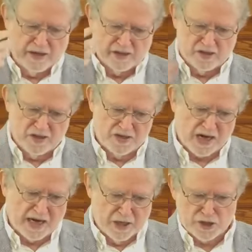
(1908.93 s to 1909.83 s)
his
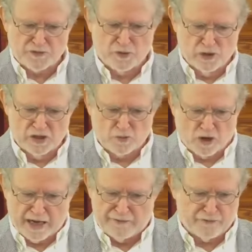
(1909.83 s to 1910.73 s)
desires for his
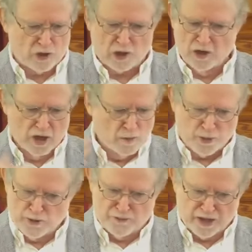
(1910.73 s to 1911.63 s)
wife are
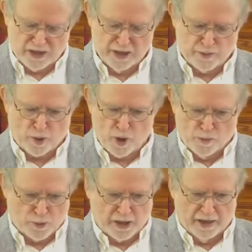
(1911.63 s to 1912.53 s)
perfectly
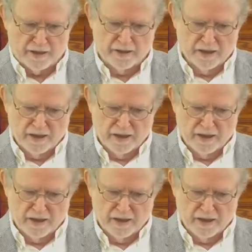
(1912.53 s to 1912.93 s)
appropriate,